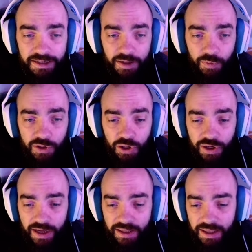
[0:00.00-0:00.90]
and then we'll
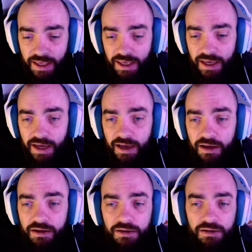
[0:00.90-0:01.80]
look at the uh,